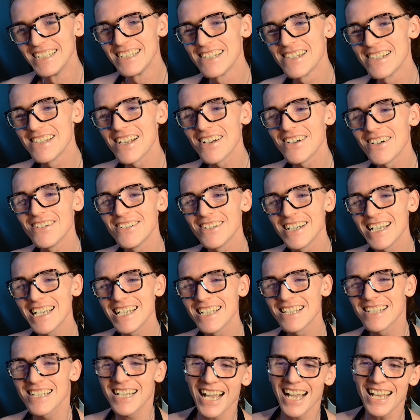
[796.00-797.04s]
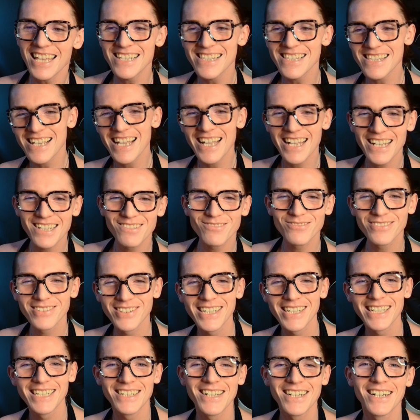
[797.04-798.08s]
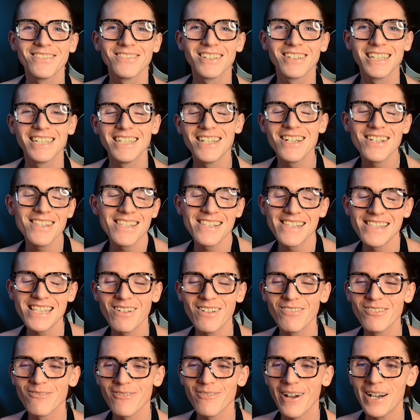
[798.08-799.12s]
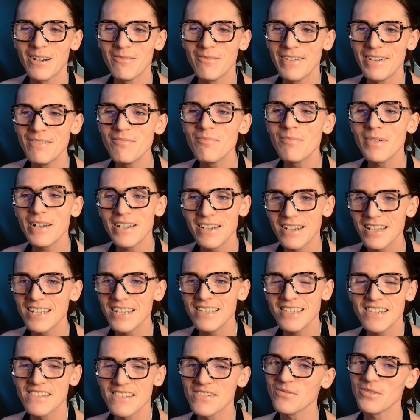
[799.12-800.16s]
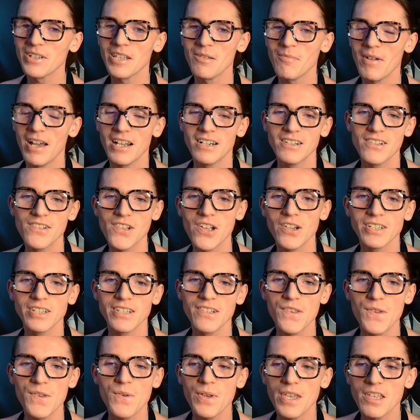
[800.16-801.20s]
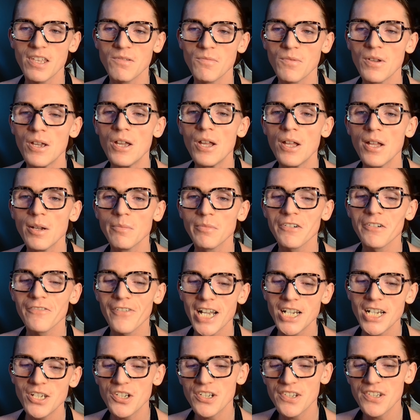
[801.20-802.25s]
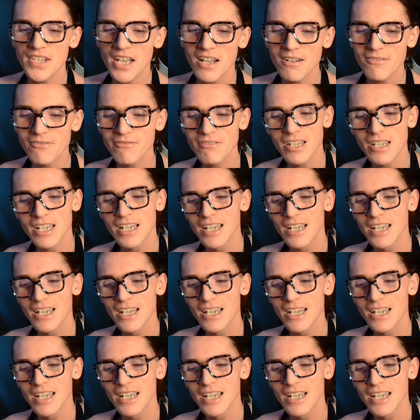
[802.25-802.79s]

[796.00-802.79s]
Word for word: so it's kind of the same, but not really, not the same environment, but it doesn't really matter as long as you can provide yourself